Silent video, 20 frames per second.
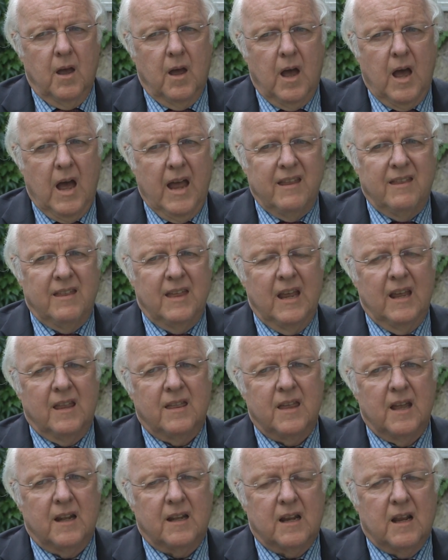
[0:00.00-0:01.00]
I
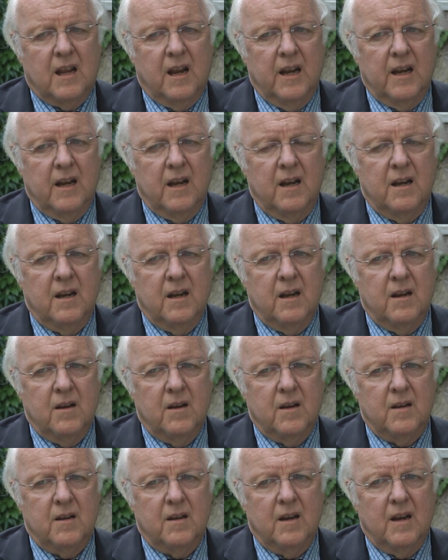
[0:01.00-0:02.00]
think that
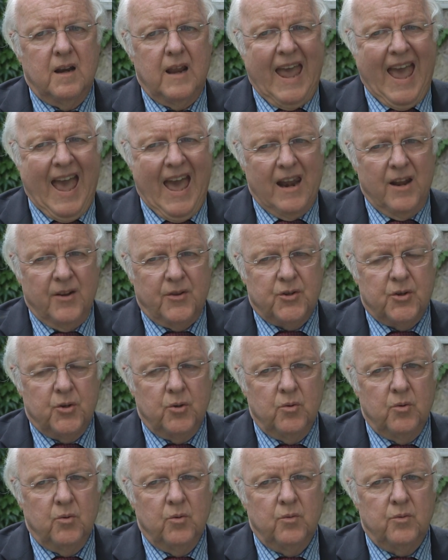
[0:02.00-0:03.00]
Clinton's
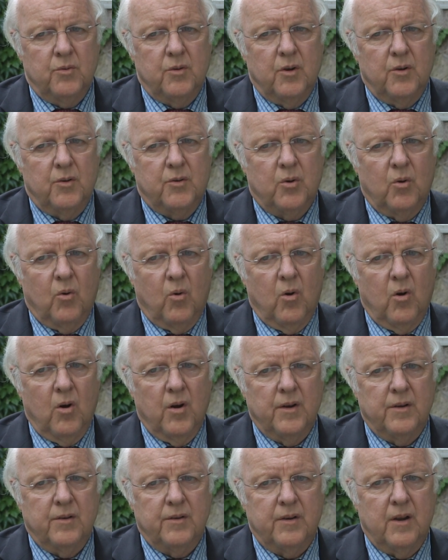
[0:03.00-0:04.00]
attitude
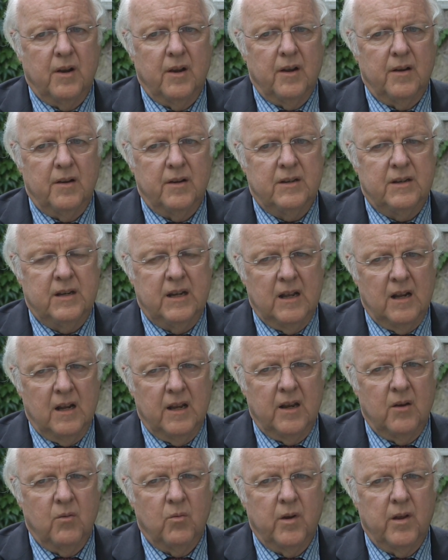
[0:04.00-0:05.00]
toward
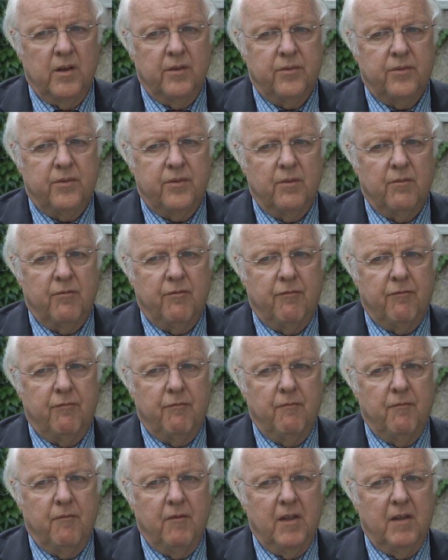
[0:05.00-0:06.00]
dealing with,
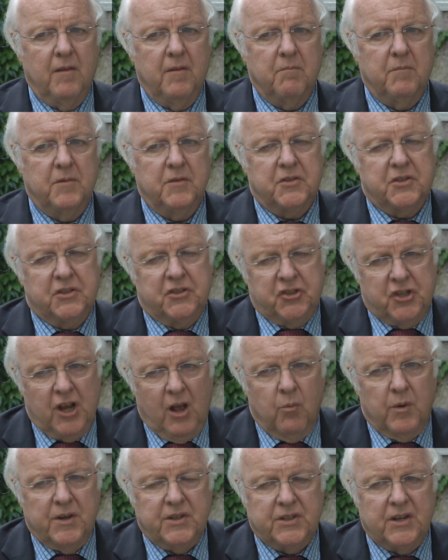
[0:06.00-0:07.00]

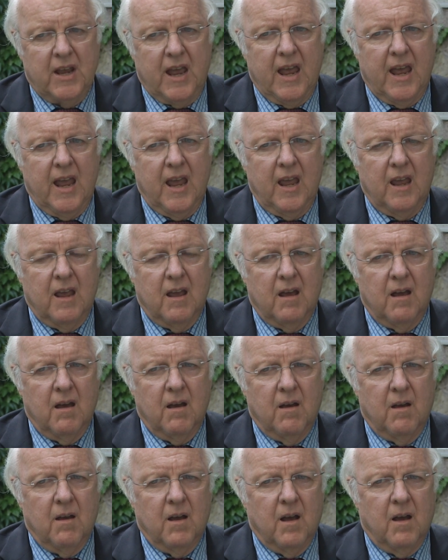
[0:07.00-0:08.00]
shall we say,
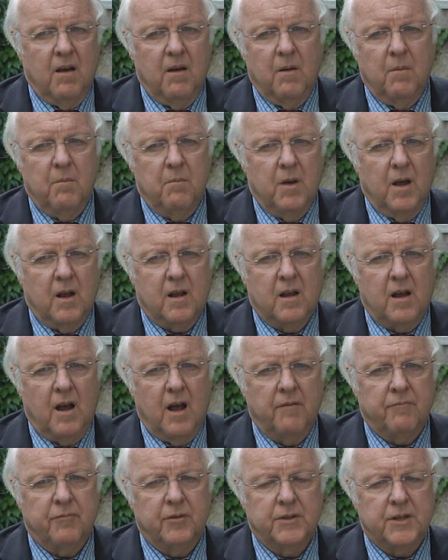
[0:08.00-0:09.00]
a
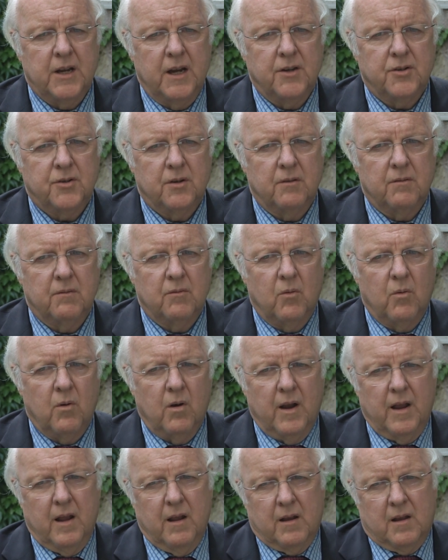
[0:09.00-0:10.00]
confrontation
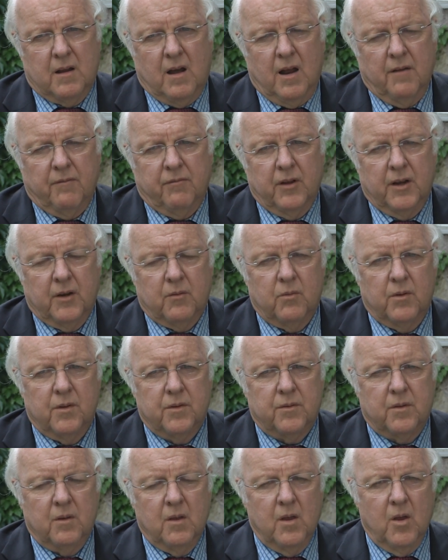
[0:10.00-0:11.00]
or a conflict
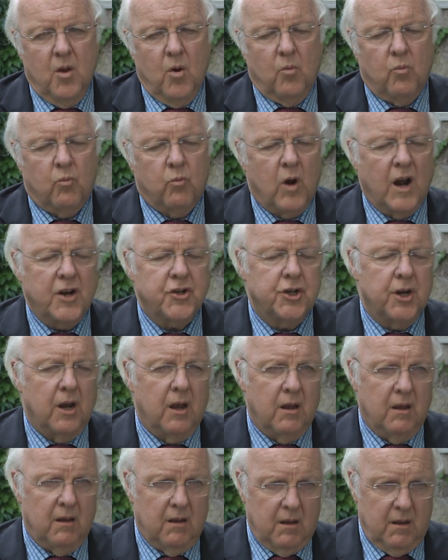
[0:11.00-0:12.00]
with
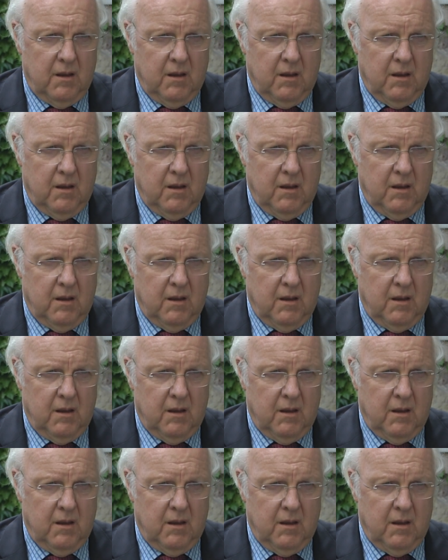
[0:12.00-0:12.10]
Russia